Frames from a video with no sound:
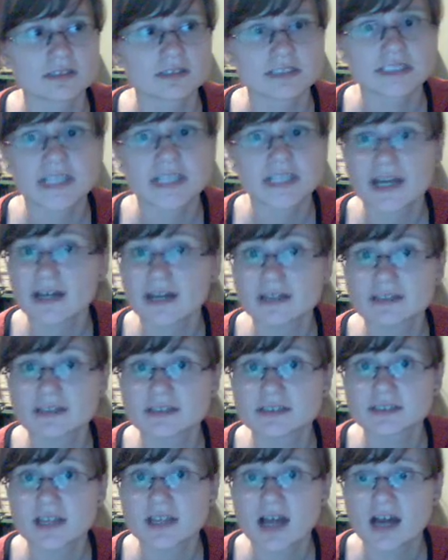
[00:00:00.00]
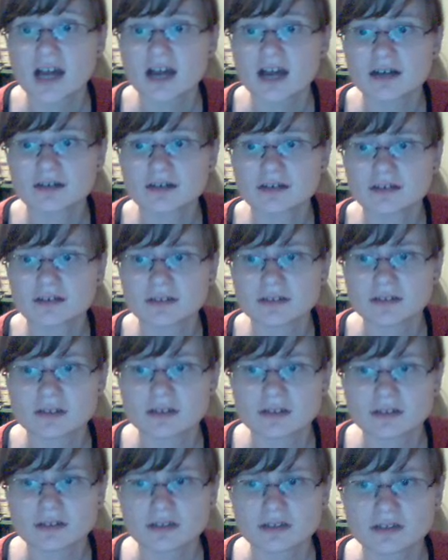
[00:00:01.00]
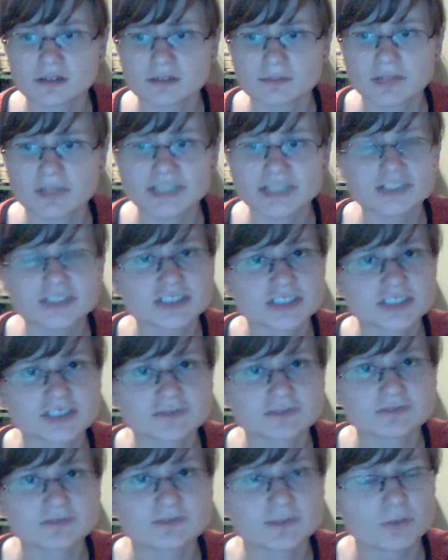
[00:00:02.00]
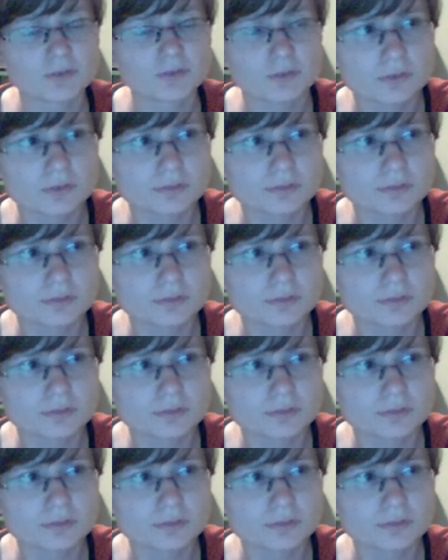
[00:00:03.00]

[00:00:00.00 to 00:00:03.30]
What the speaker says: Yeah. My interest in food